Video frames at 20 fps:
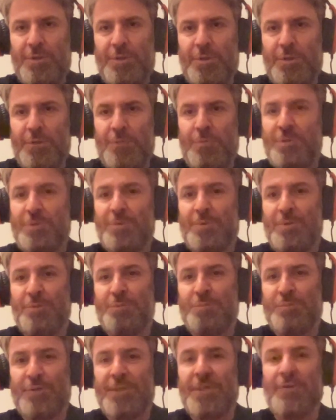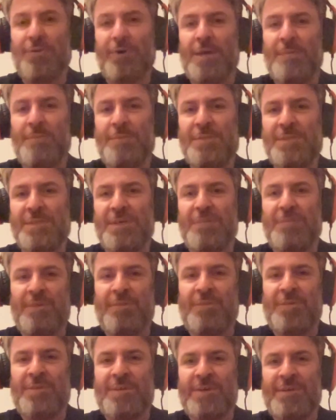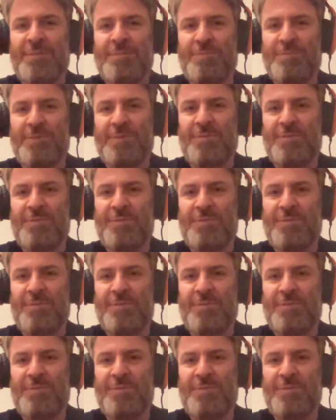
It was it was pretty grimy stuff. Every time